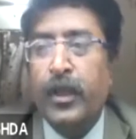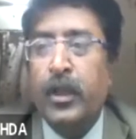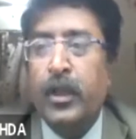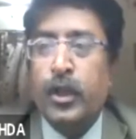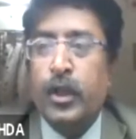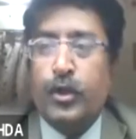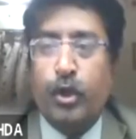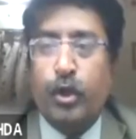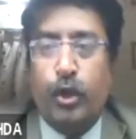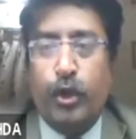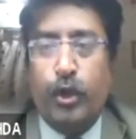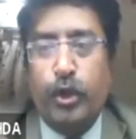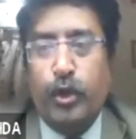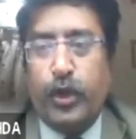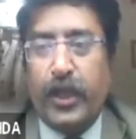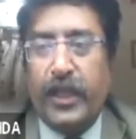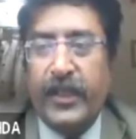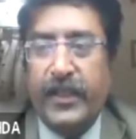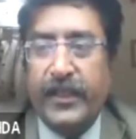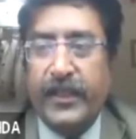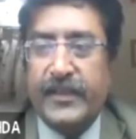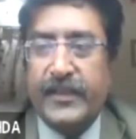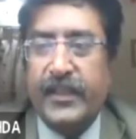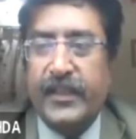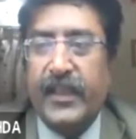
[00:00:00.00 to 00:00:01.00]
So you can
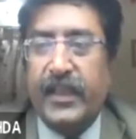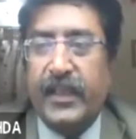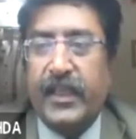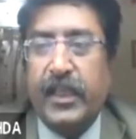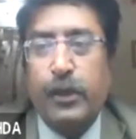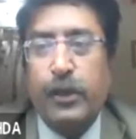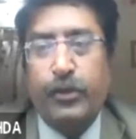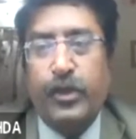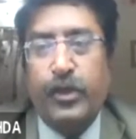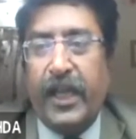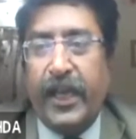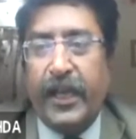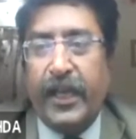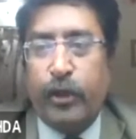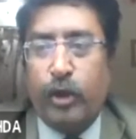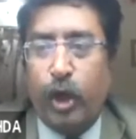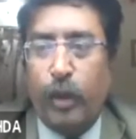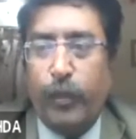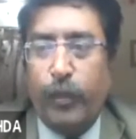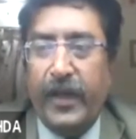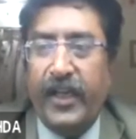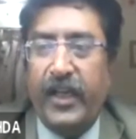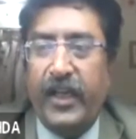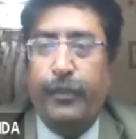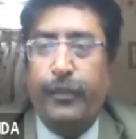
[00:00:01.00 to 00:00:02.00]
easily give the
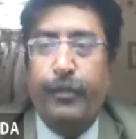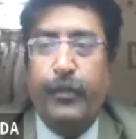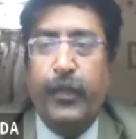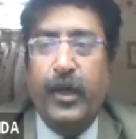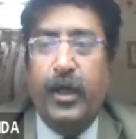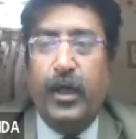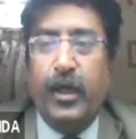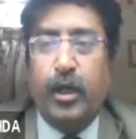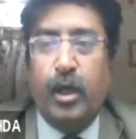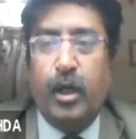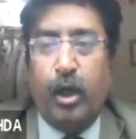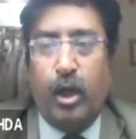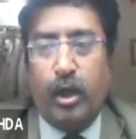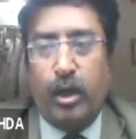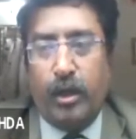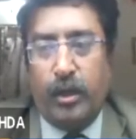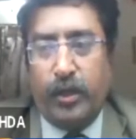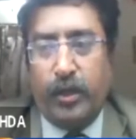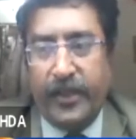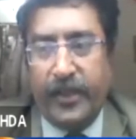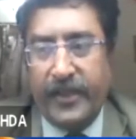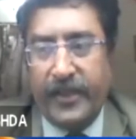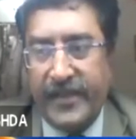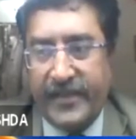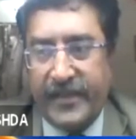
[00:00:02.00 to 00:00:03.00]
enrollment number or
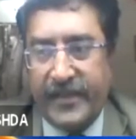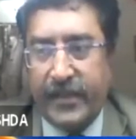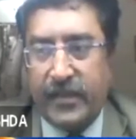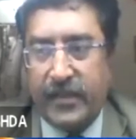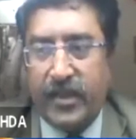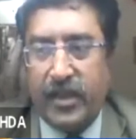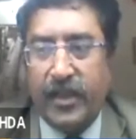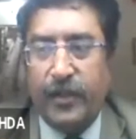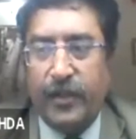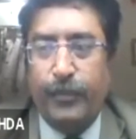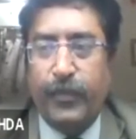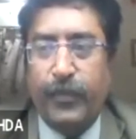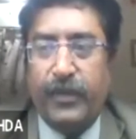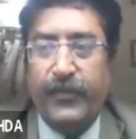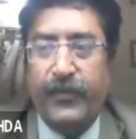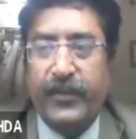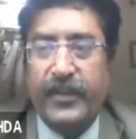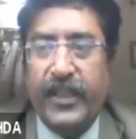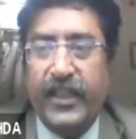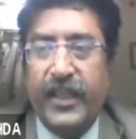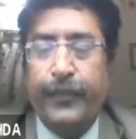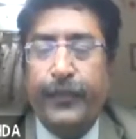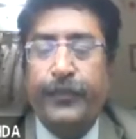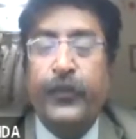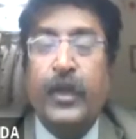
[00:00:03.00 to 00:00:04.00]
registration number with
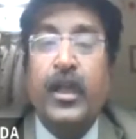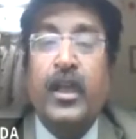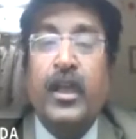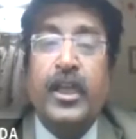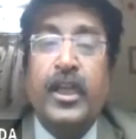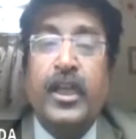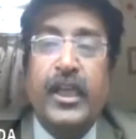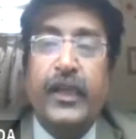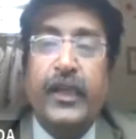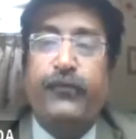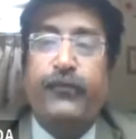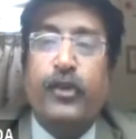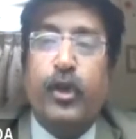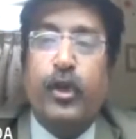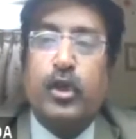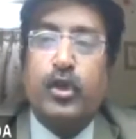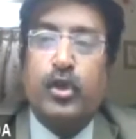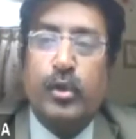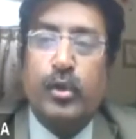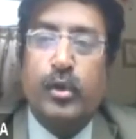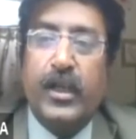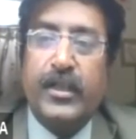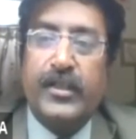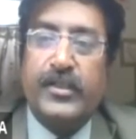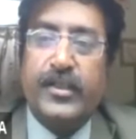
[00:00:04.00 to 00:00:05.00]
them. If your
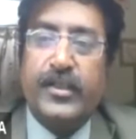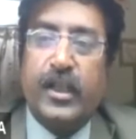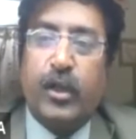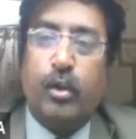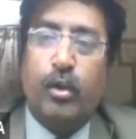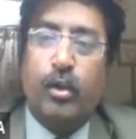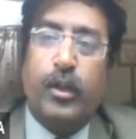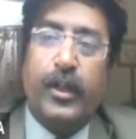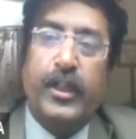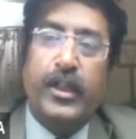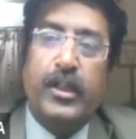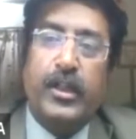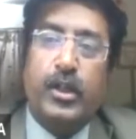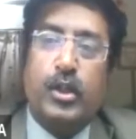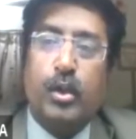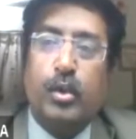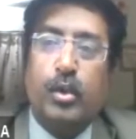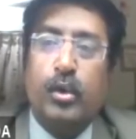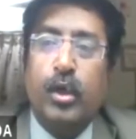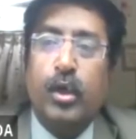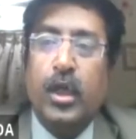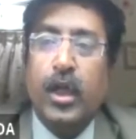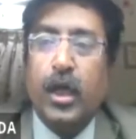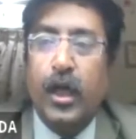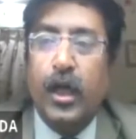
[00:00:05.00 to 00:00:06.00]
students are going to
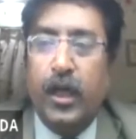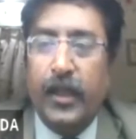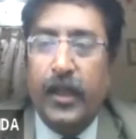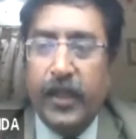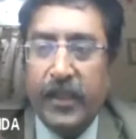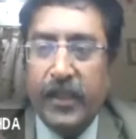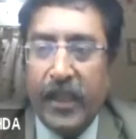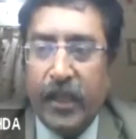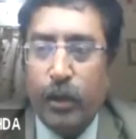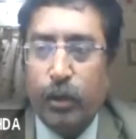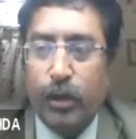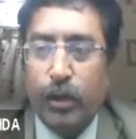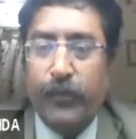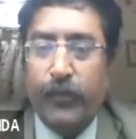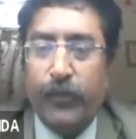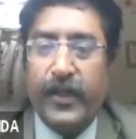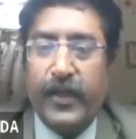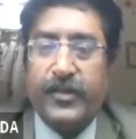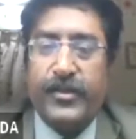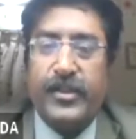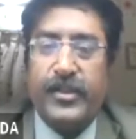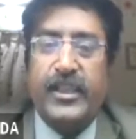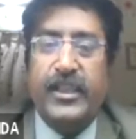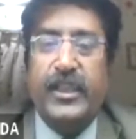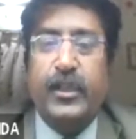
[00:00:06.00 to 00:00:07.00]
another
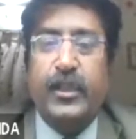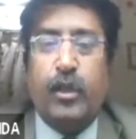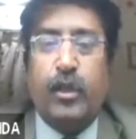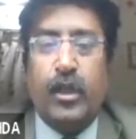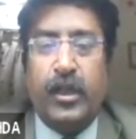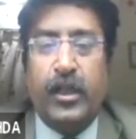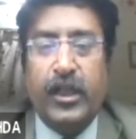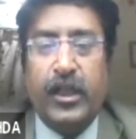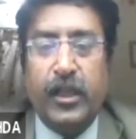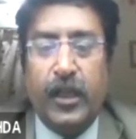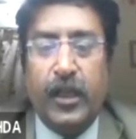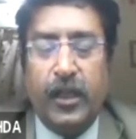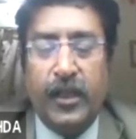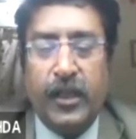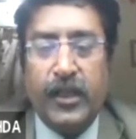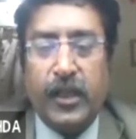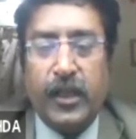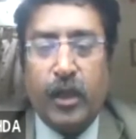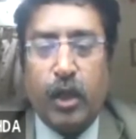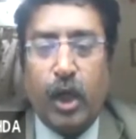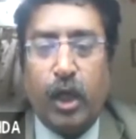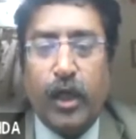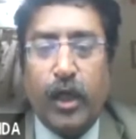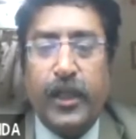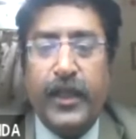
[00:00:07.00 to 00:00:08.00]
university or another
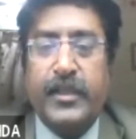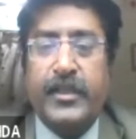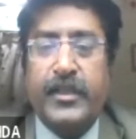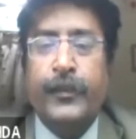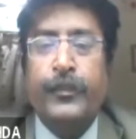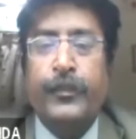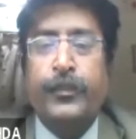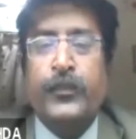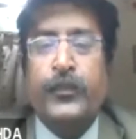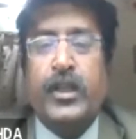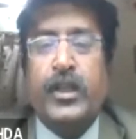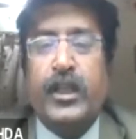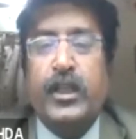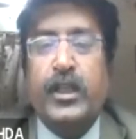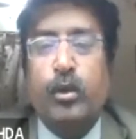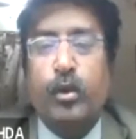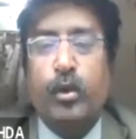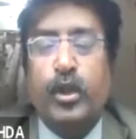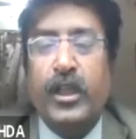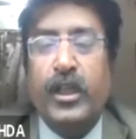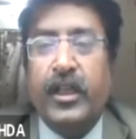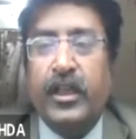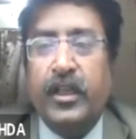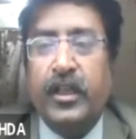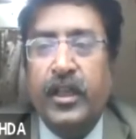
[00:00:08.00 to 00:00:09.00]
college, then you
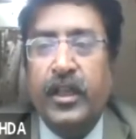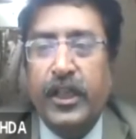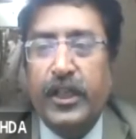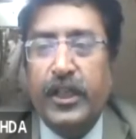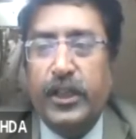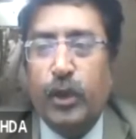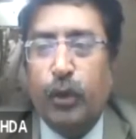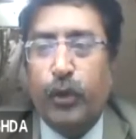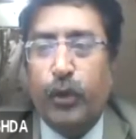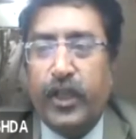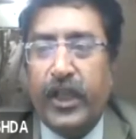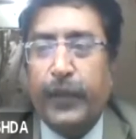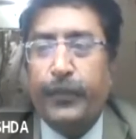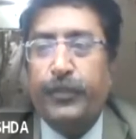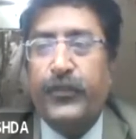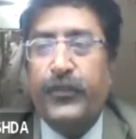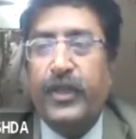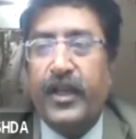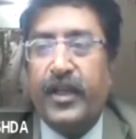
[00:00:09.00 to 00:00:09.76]
need to keep the